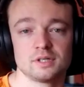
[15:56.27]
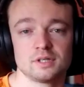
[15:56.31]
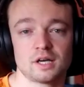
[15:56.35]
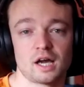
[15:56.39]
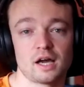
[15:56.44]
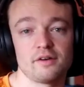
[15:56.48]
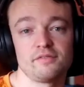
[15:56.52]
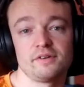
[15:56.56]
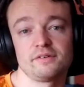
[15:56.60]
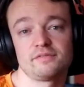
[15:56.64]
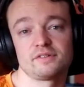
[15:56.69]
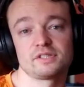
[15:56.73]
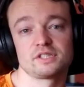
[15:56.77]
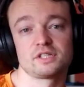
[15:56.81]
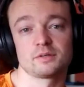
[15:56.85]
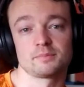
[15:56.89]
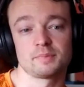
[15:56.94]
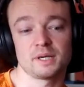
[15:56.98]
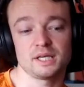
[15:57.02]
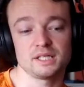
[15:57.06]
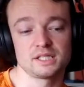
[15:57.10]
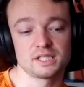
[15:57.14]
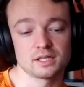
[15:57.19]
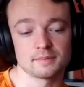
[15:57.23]
I've even
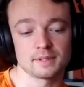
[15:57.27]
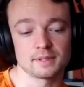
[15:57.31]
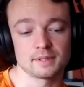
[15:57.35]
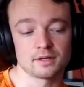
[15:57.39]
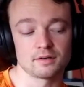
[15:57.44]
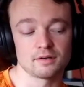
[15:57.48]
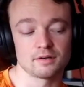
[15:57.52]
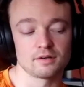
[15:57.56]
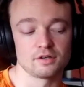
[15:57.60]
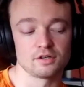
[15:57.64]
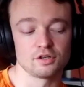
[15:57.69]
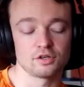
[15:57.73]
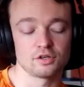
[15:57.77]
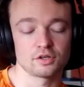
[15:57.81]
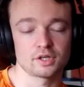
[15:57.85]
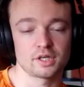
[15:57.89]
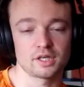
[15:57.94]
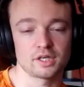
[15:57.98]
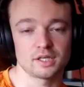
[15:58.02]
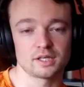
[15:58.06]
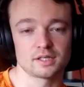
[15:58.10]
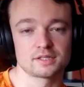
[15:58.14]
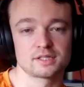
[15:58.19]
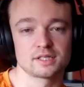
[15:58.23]
debated about
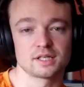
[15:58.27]
looking at